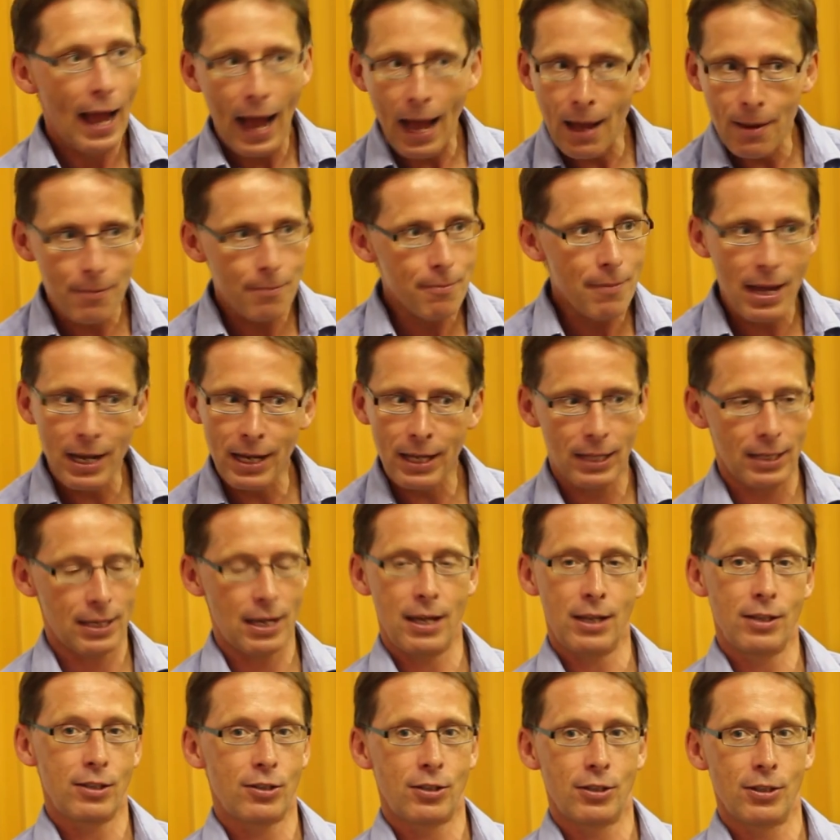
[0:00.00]
and in many
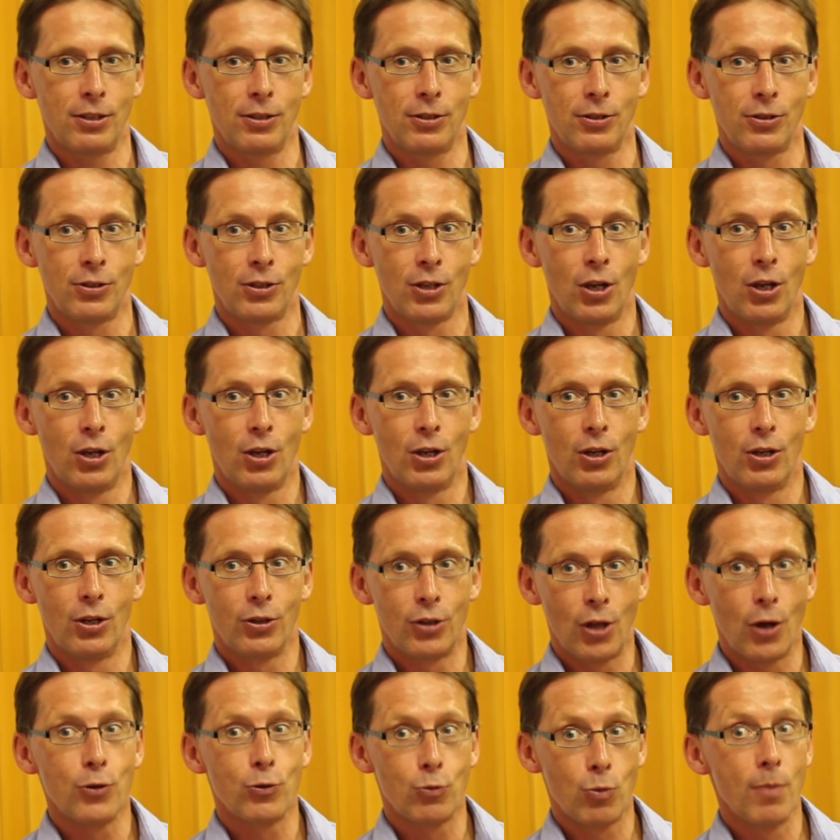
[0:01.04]
cases
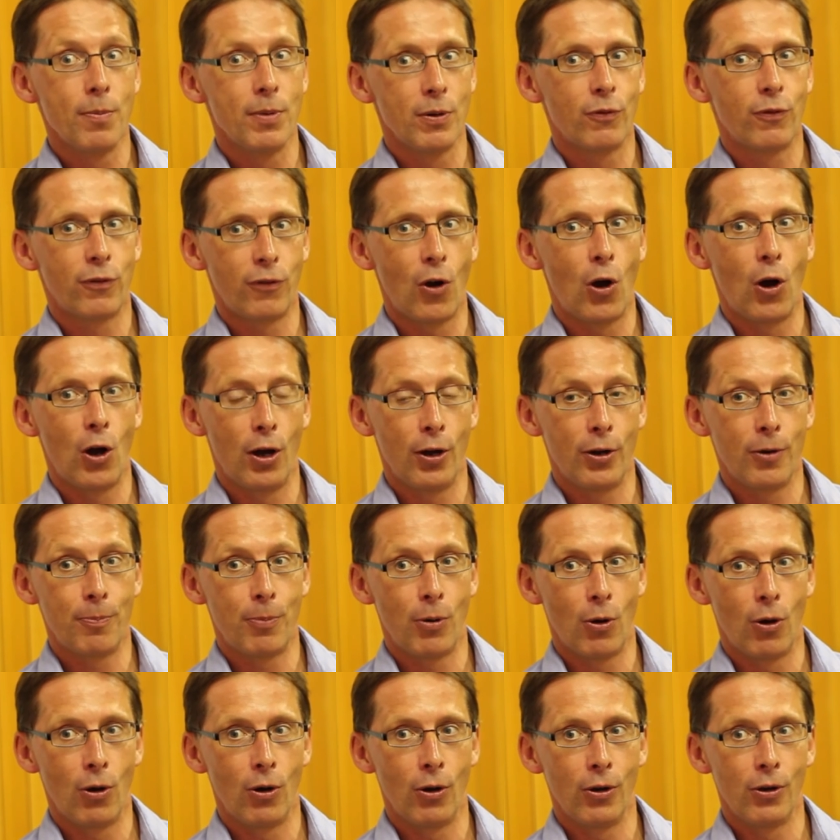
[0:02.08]
those women fired
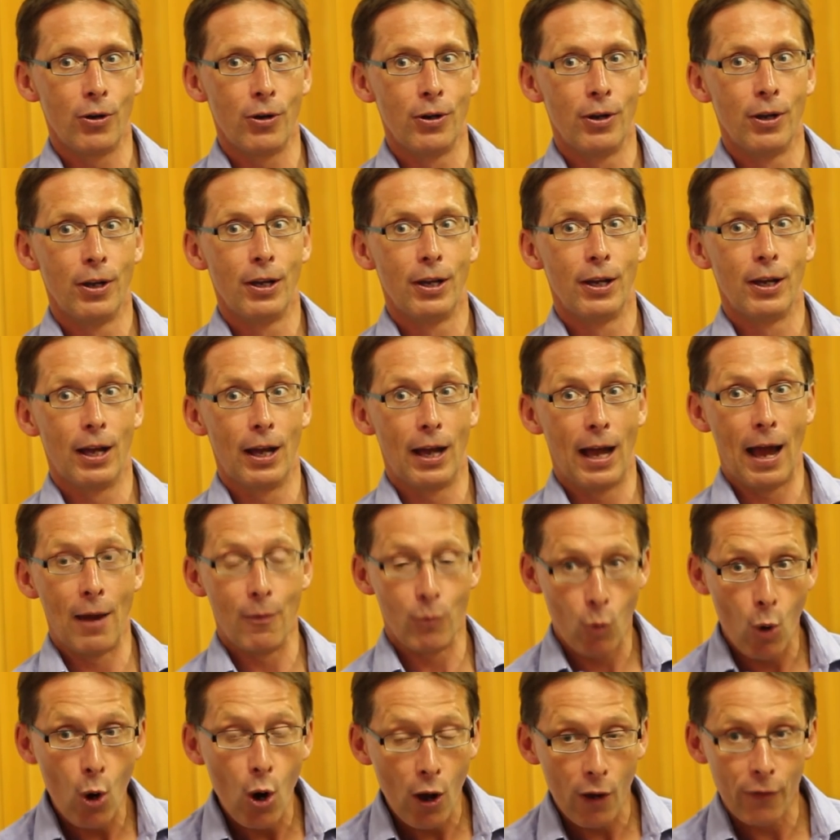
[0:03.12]
upon
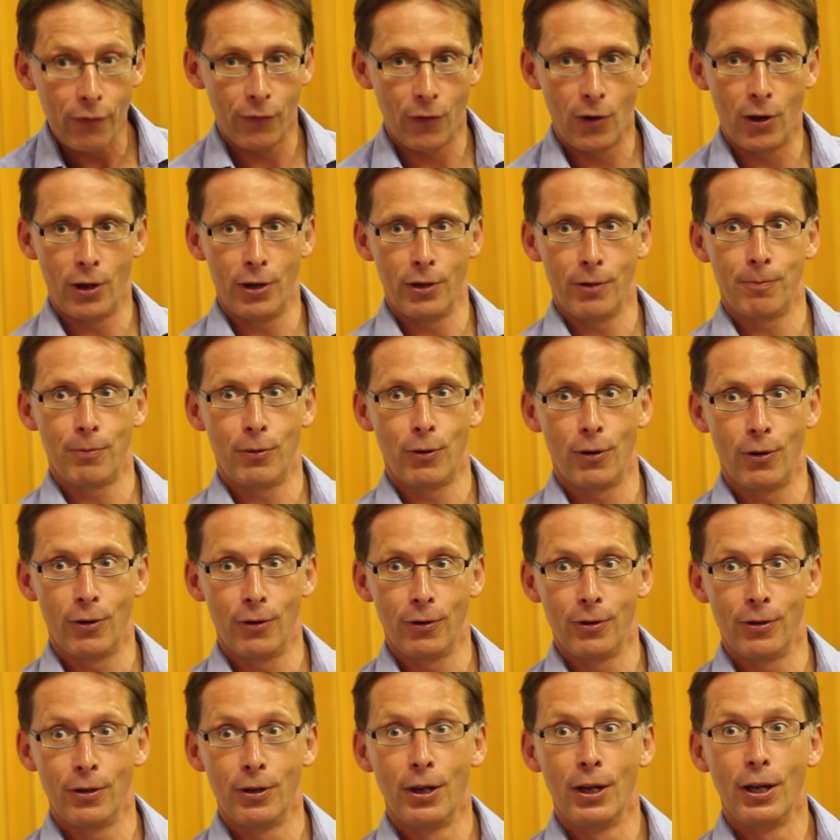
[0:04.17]
and were fired
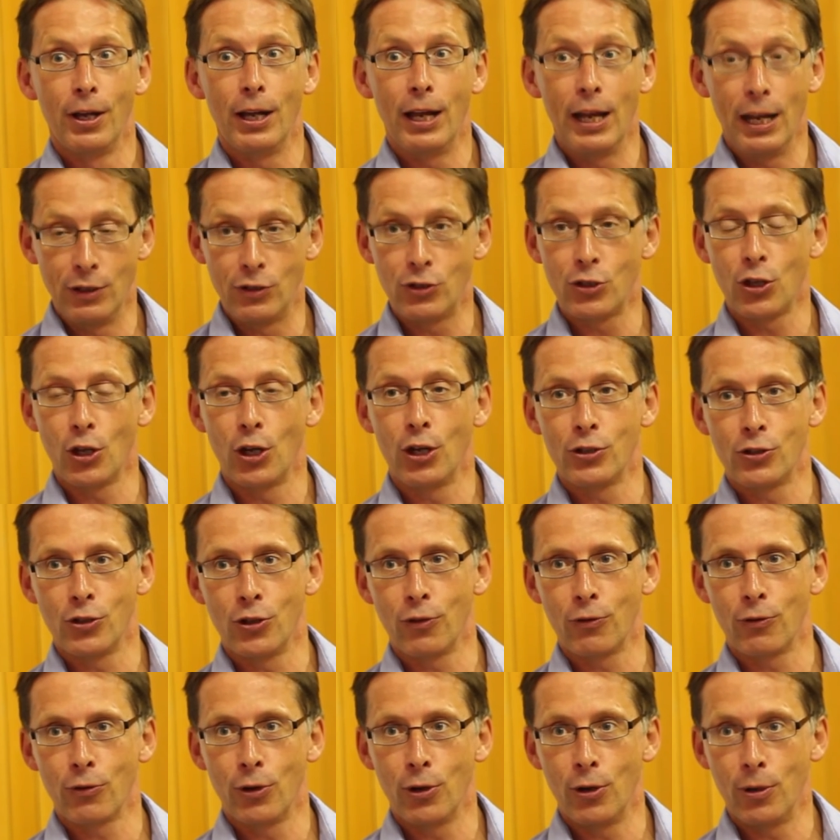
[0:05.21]
upon
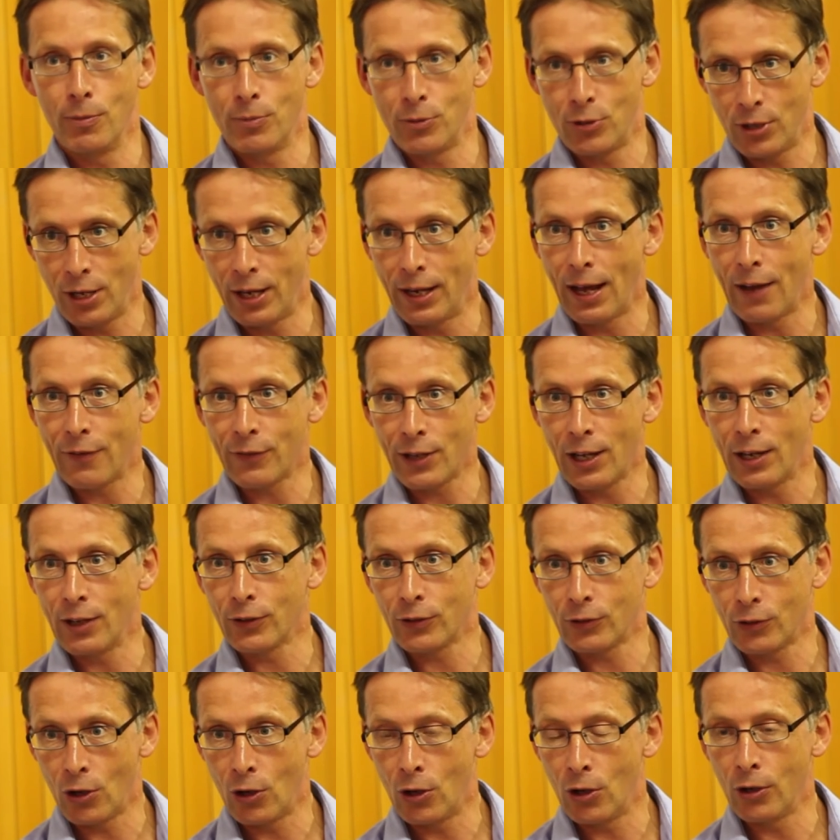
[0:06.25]
insurgent groups in
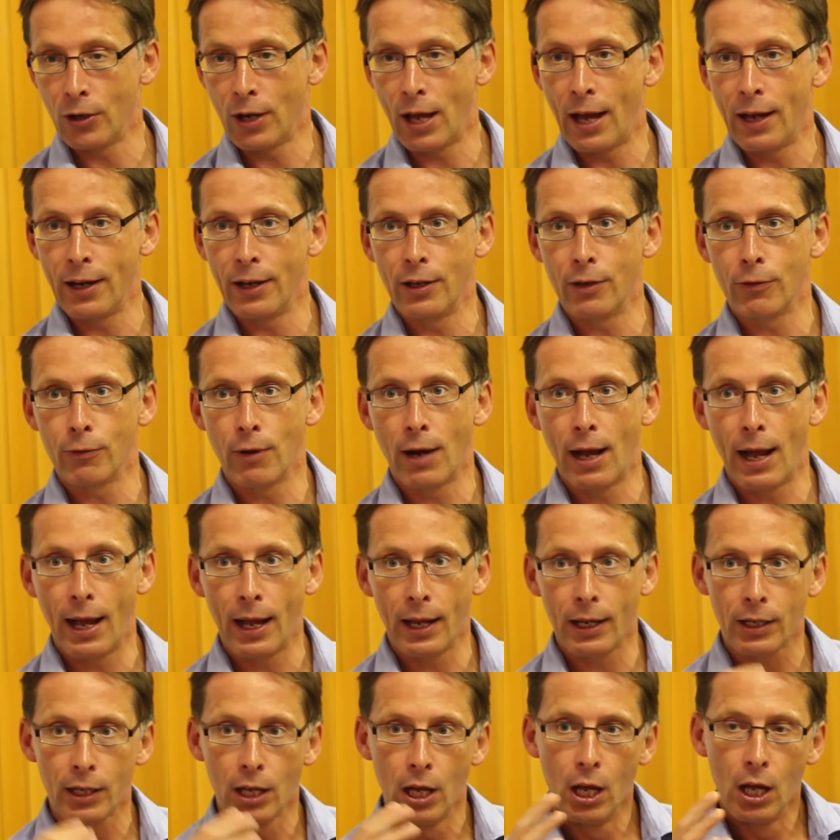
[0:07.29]
Afghanistan and in
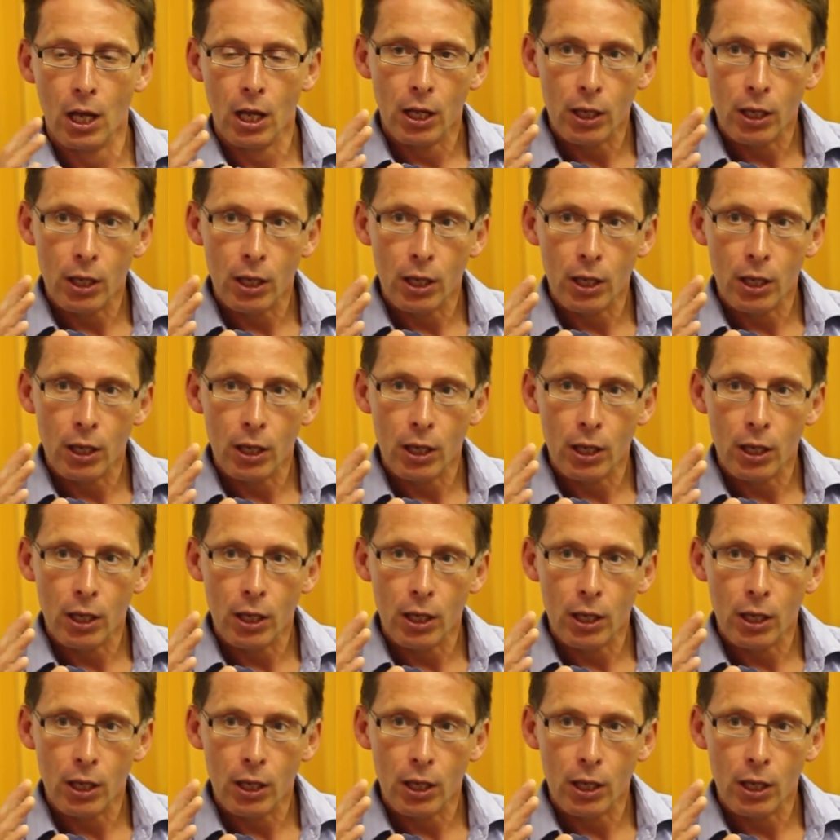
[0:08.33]
Iraq.